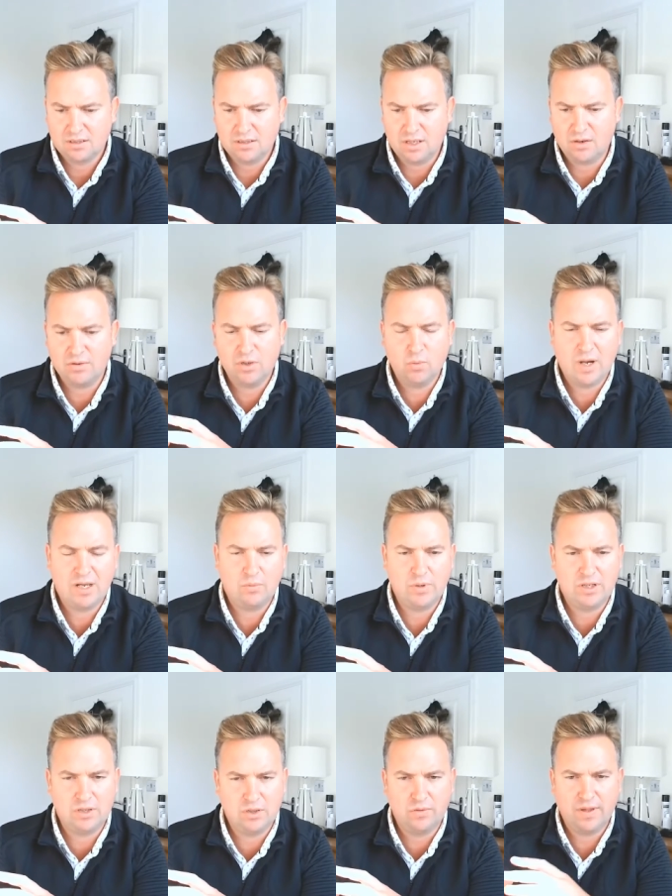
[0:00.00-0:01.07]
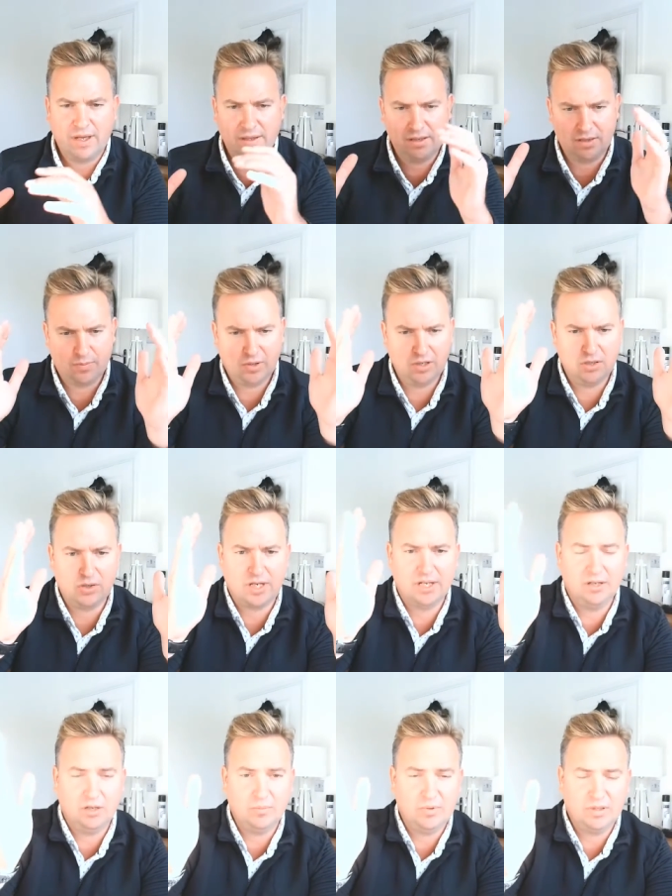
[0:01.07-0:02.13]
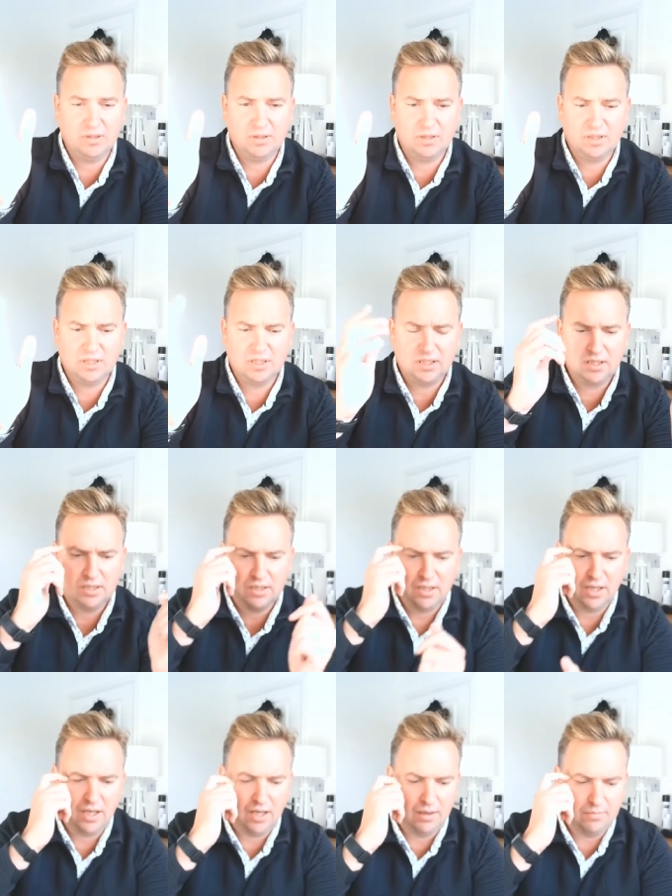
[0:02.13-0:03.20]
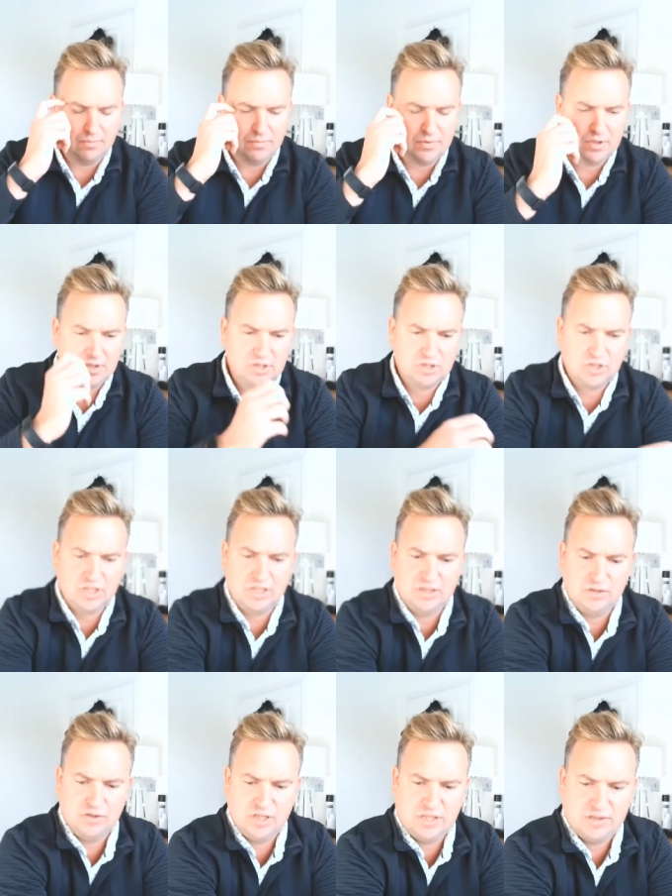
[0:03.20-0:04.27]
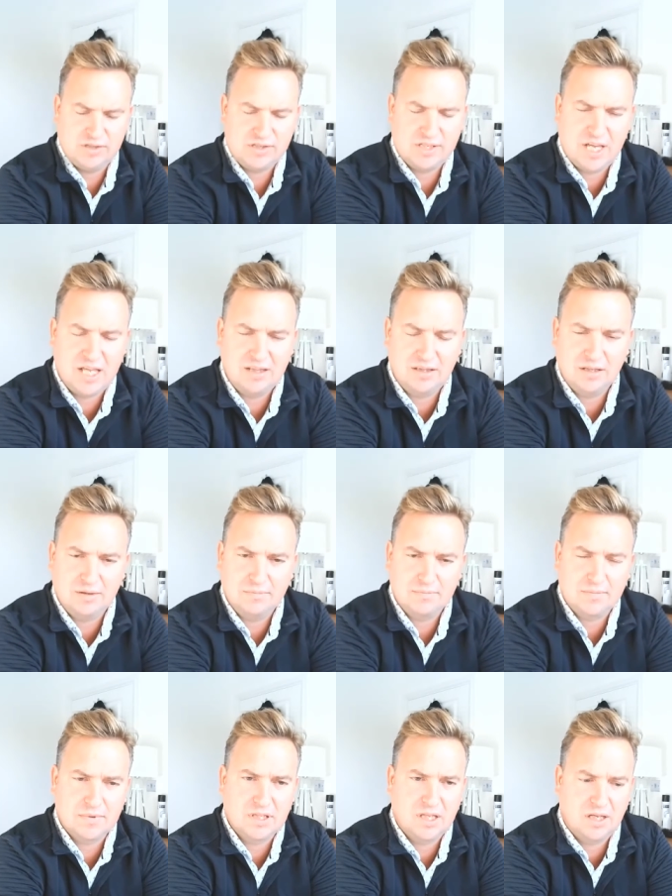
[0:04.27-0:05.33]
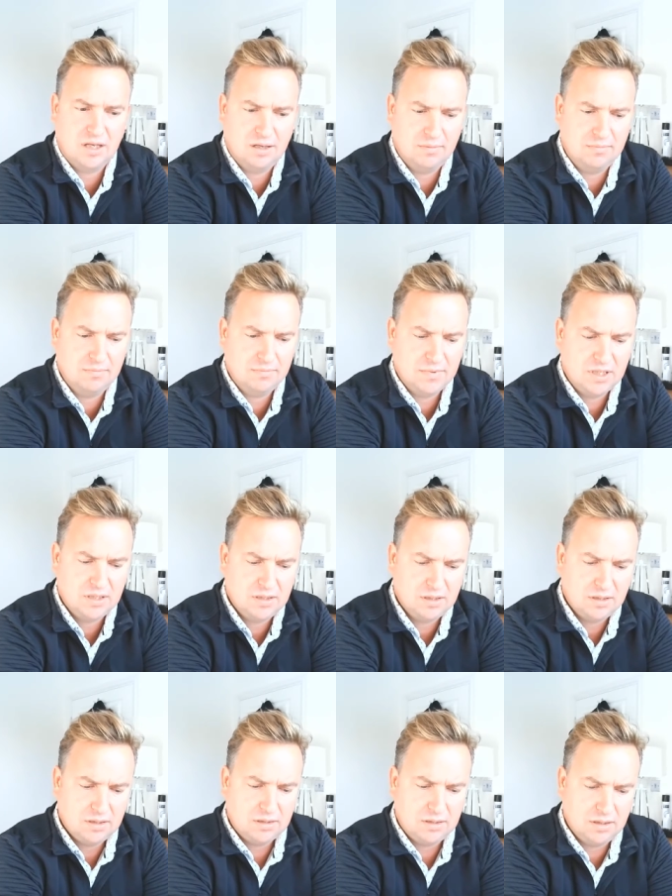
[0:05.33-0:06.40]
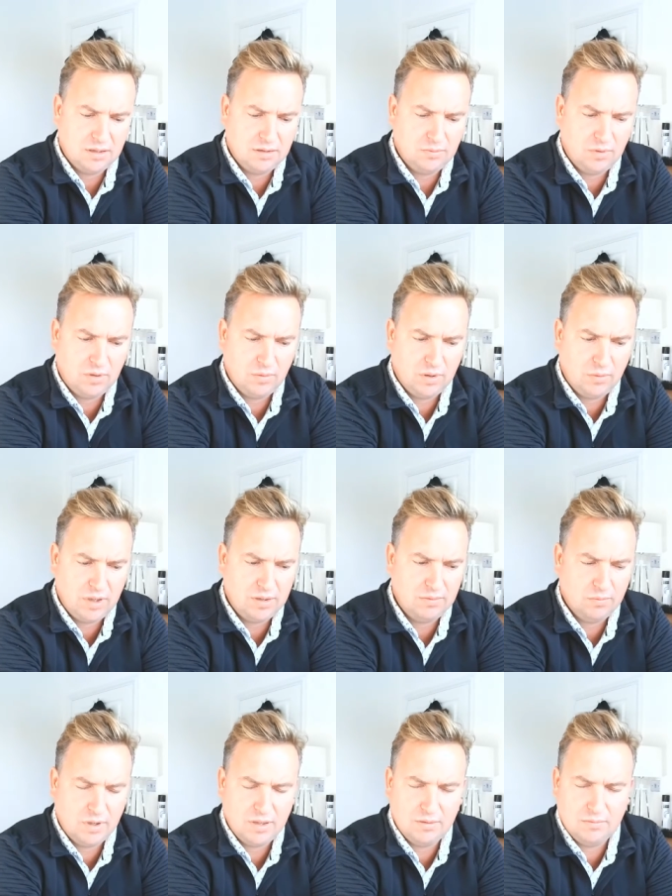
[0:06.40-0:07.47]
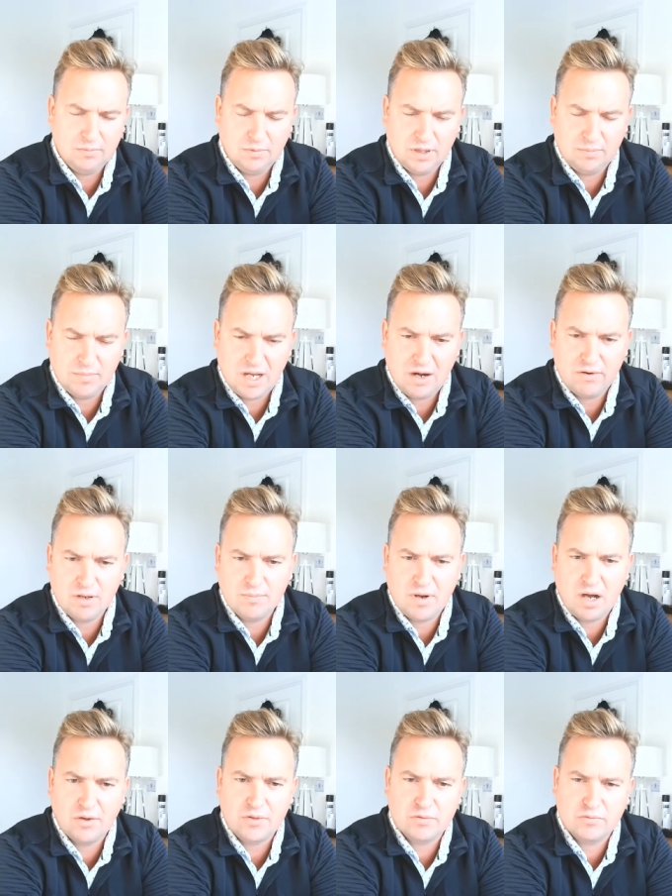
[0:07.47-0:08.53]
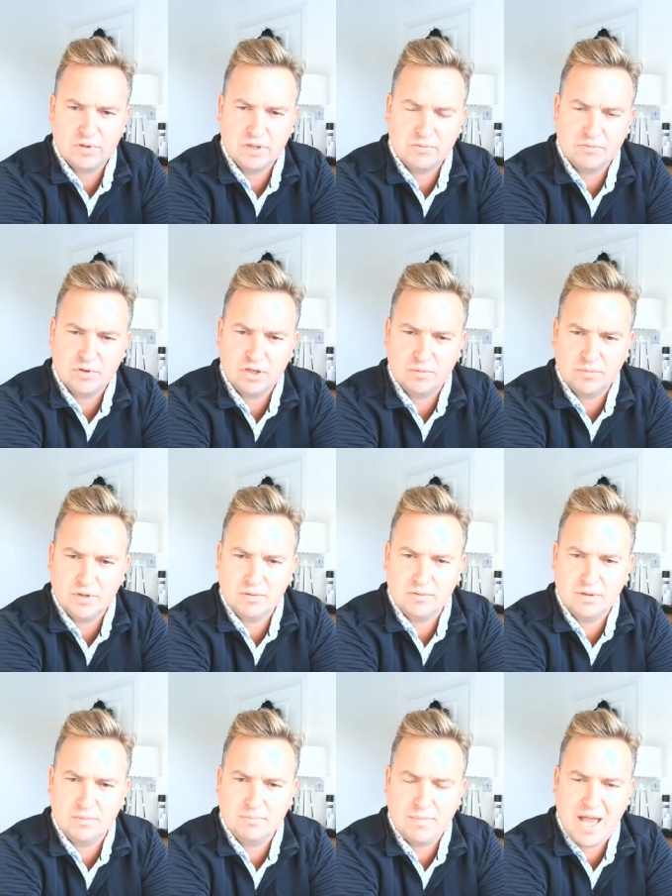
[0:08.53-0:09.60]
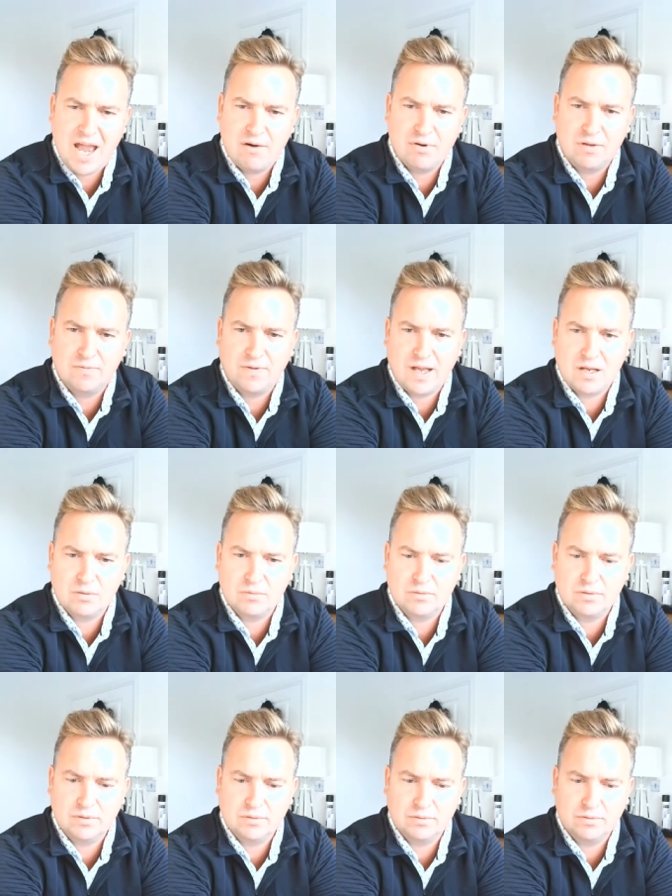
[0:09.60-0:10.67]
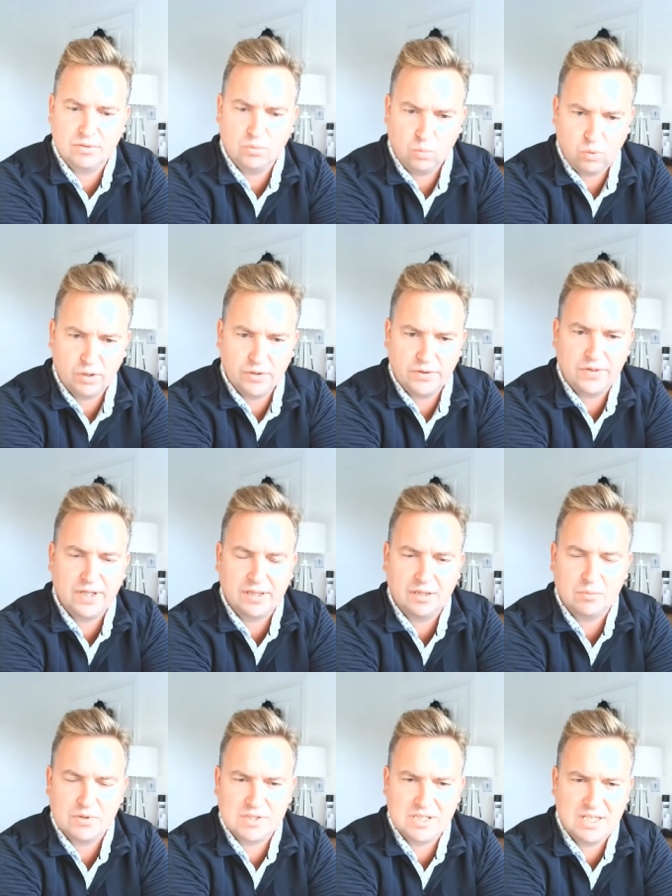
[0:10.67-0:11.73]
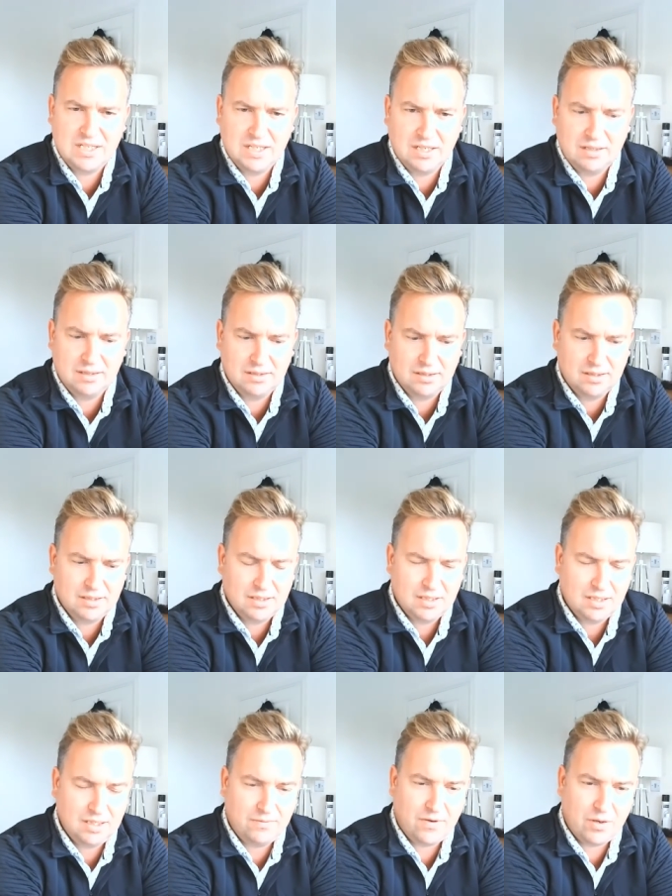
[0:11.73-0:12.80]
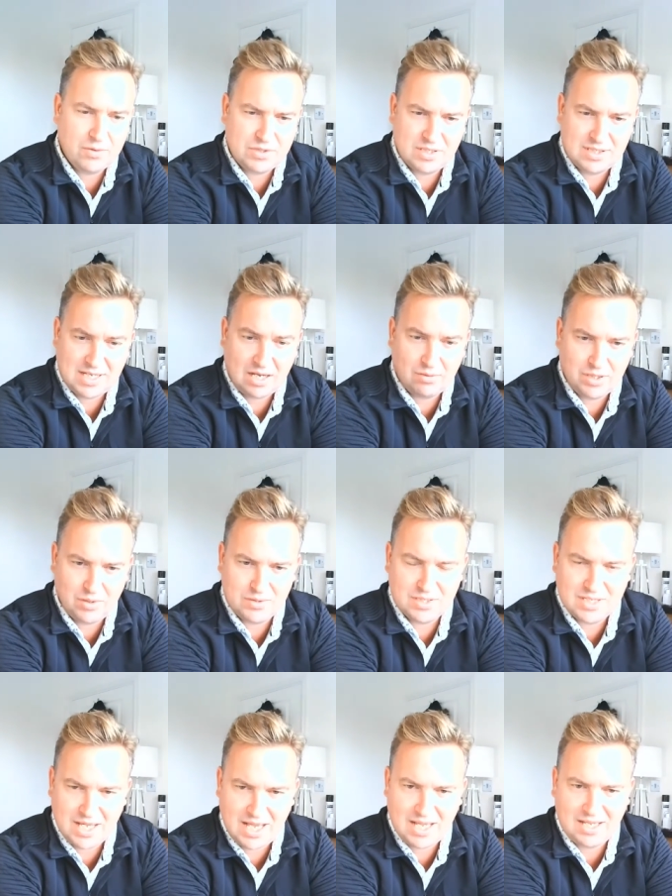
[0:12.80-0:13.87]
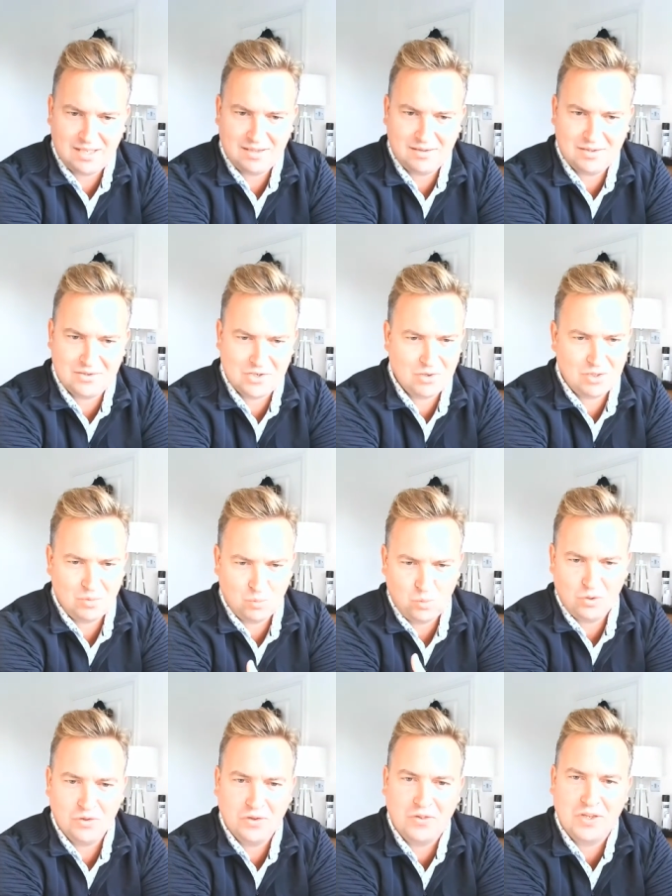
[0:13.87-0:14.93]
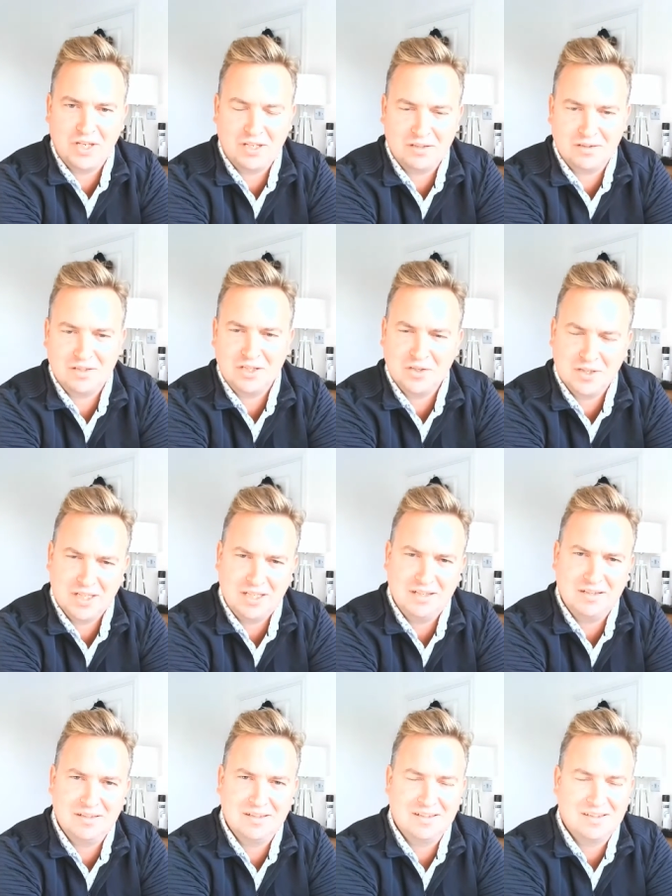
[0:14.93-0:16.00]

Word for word: The only way we do that is by looking up. Um, G- Jesus said that um, that when when when Mary and Martha were in the room that, that Mary found the one thing that was needed. And if I was to tell you today, there's only one thing that you need.